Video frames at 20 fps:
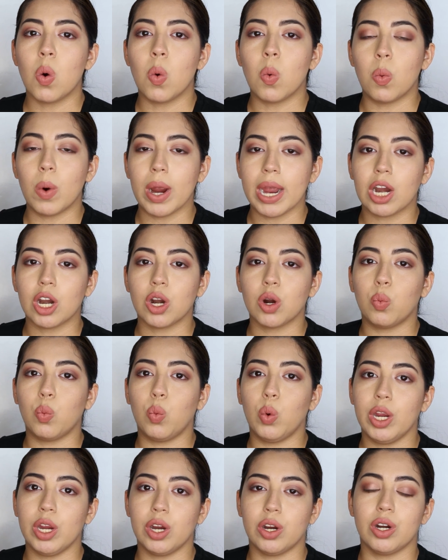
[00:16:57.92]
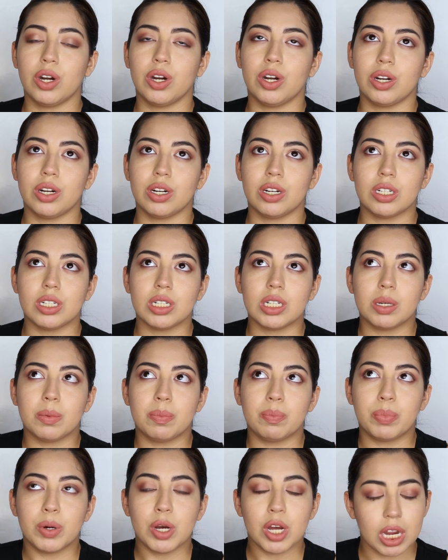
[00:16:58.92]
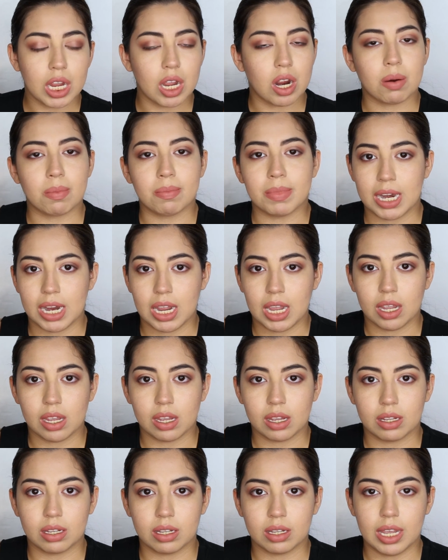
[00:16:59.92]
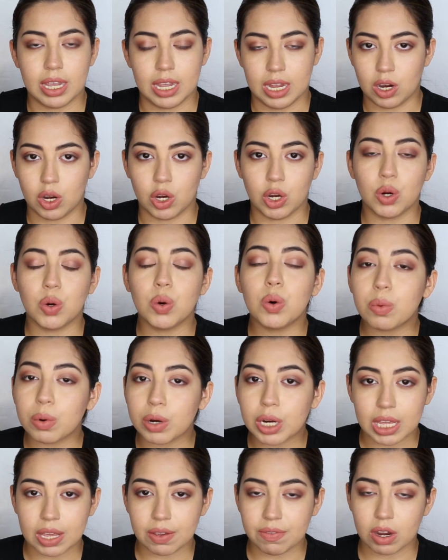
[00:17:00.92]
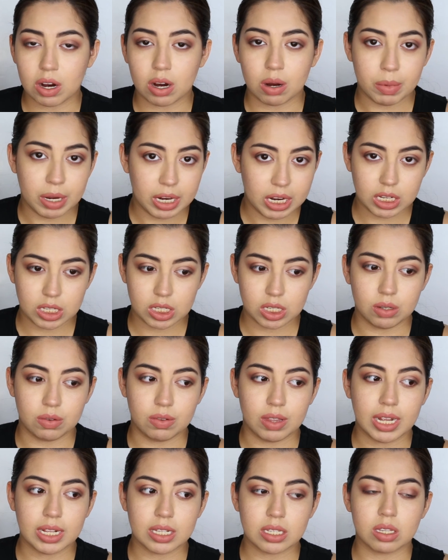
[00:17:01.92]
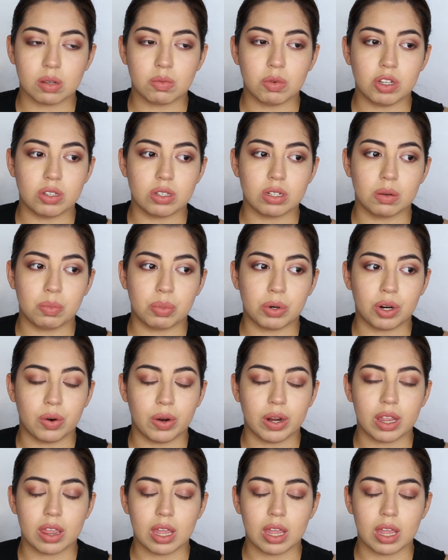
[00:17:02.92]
where we're putting our money in and who we're giving our money to. That's the most important